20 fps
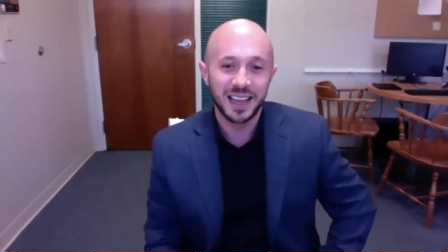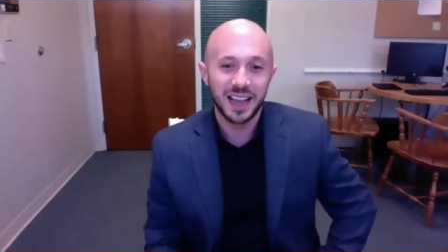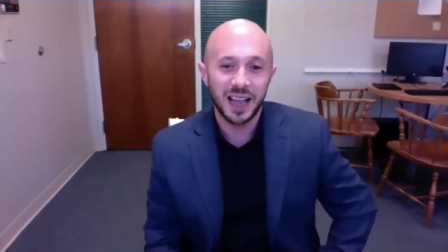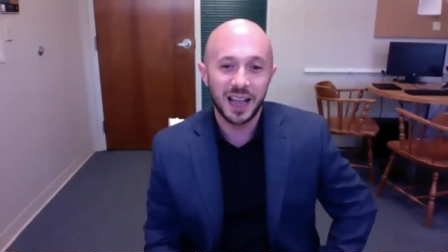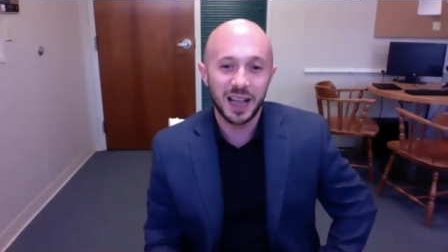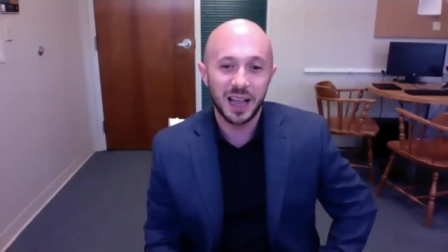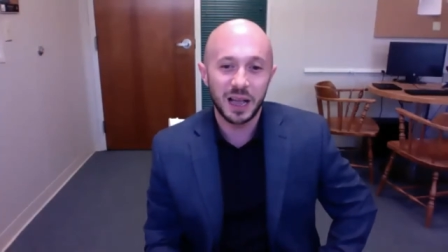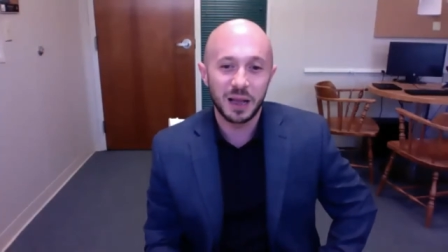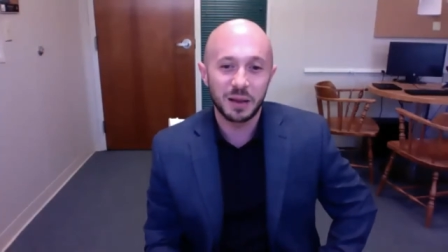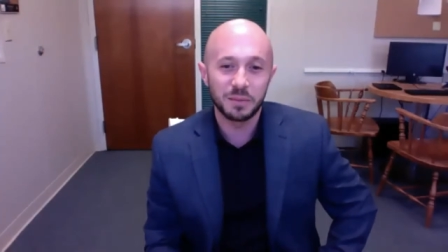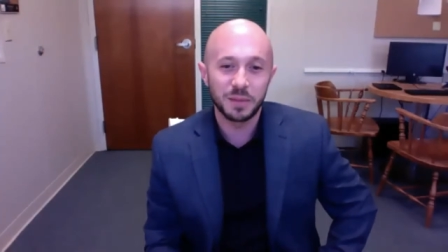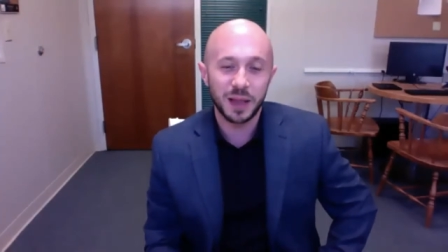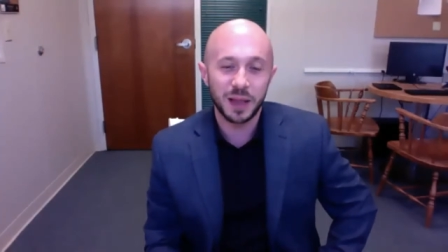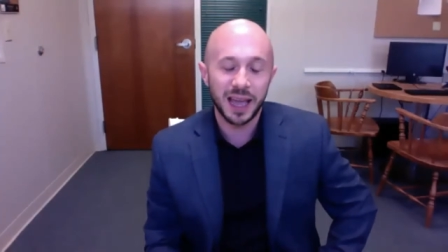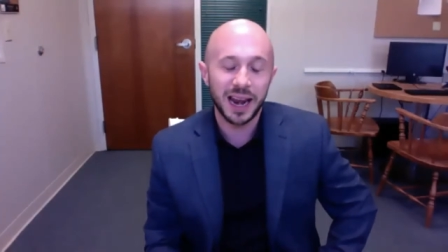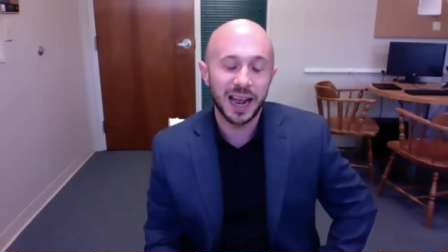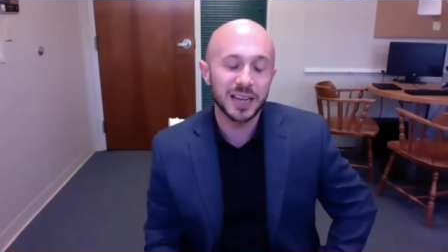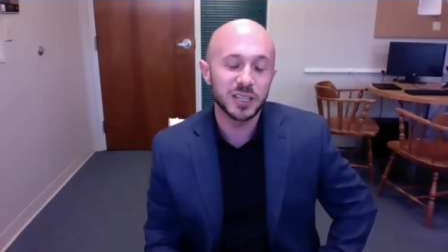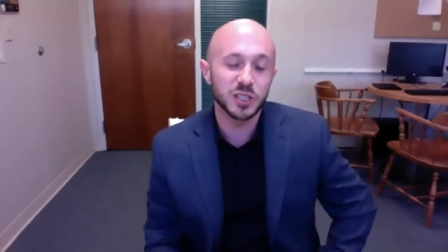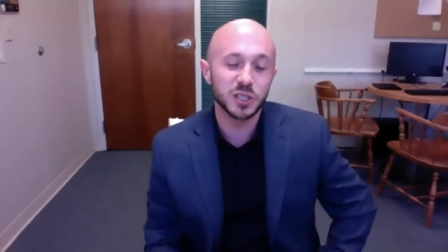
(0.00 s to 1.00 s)
And
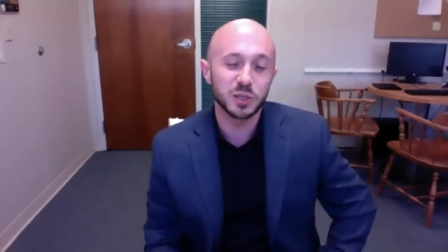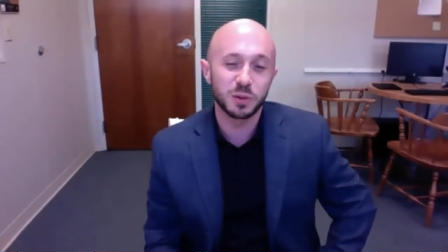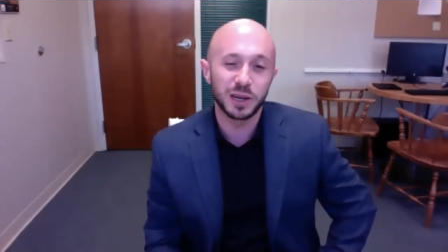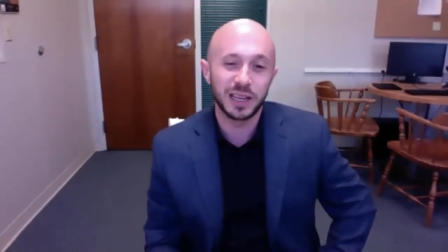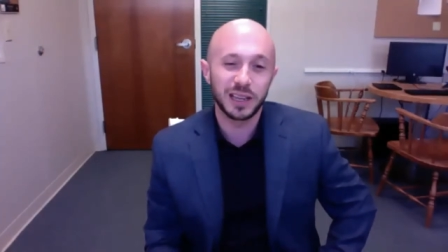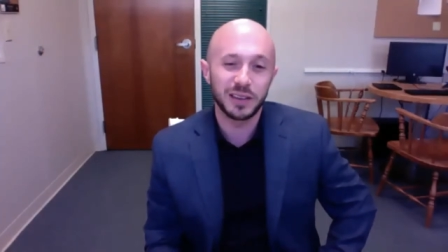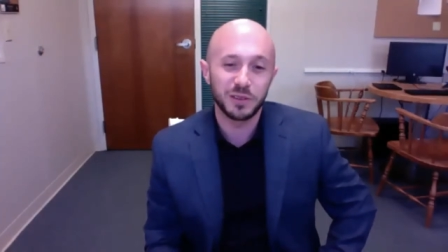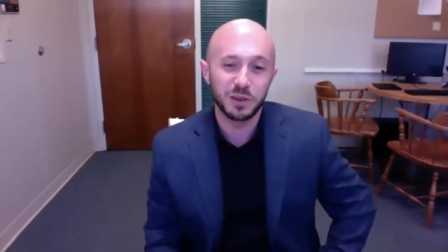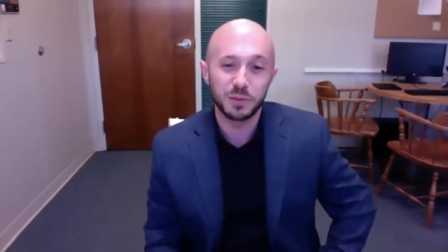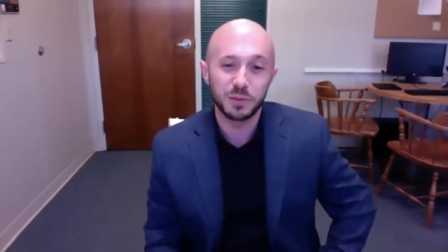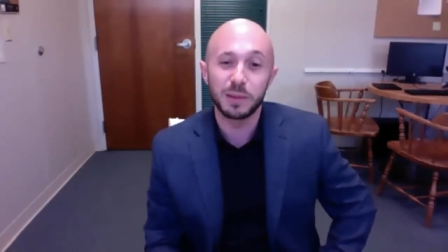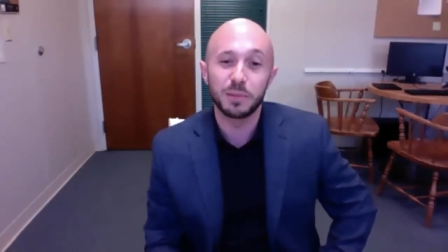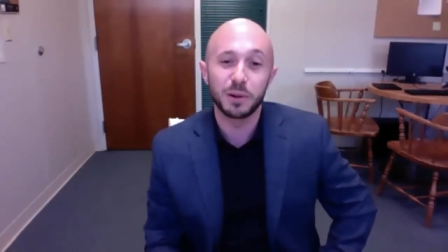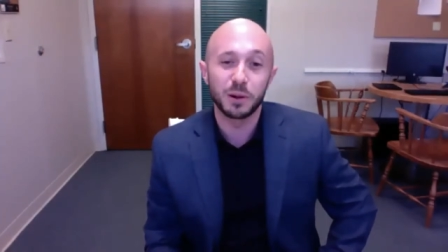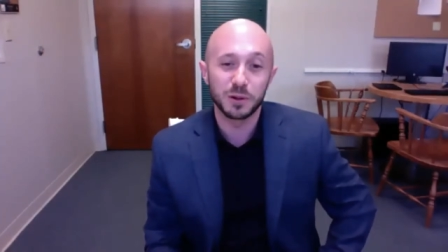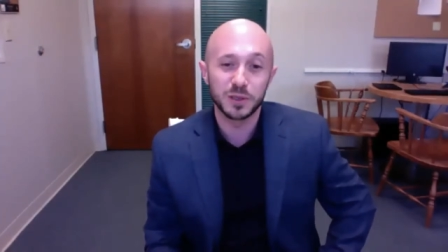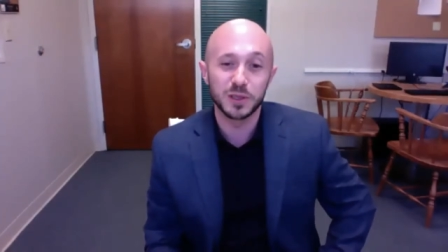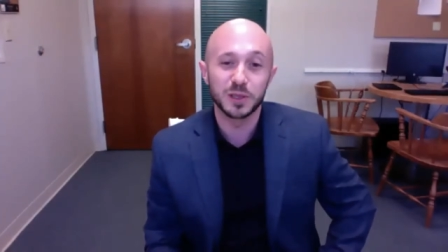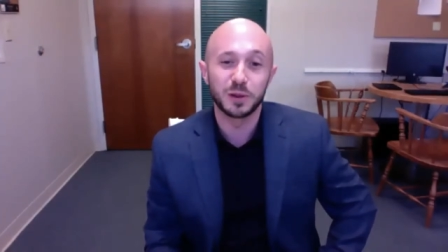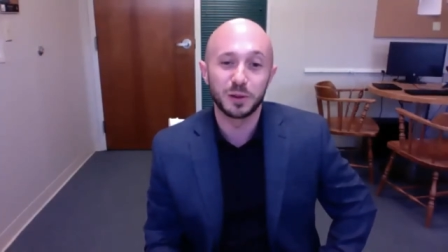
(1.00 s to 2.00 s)
I just want to give you my
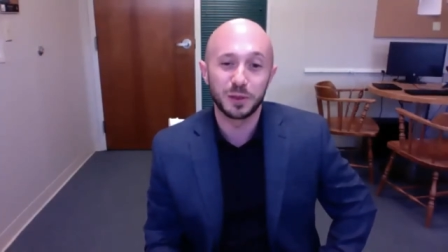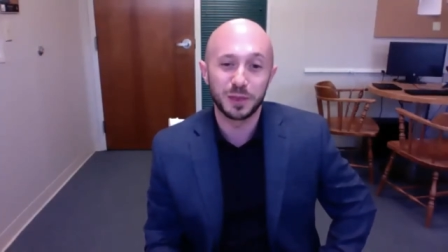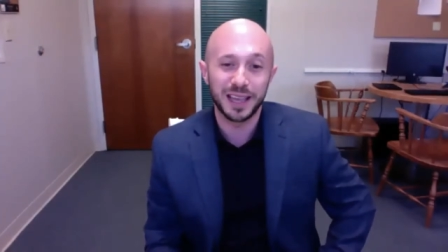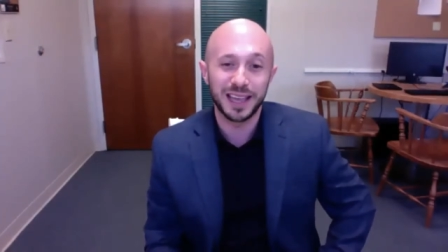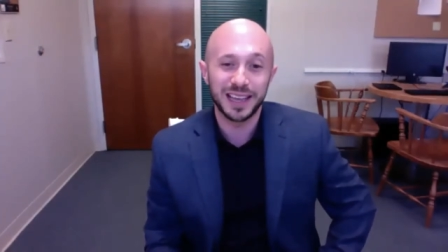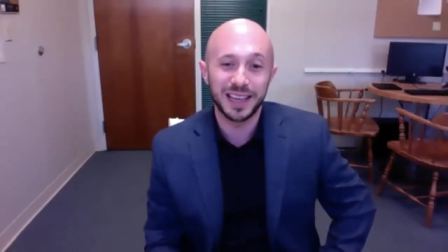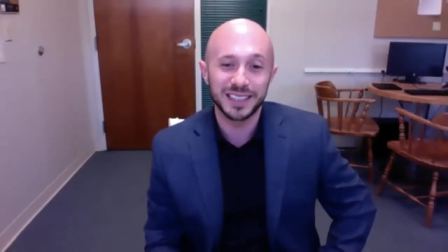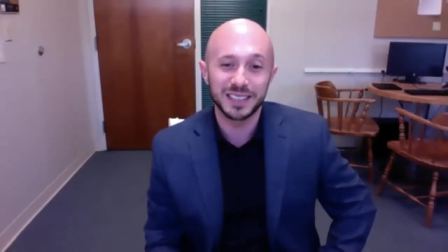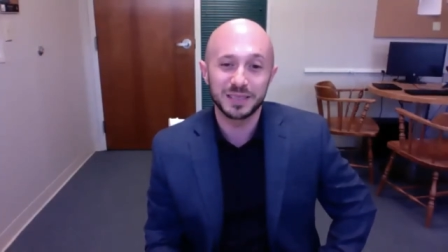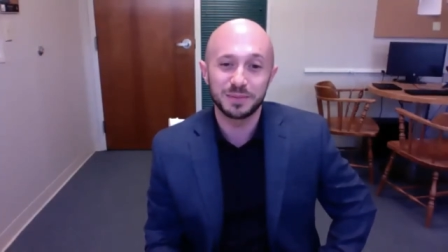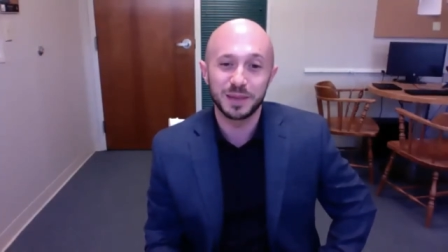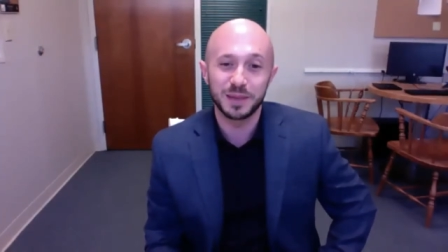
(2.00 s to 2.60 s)
personal thanks,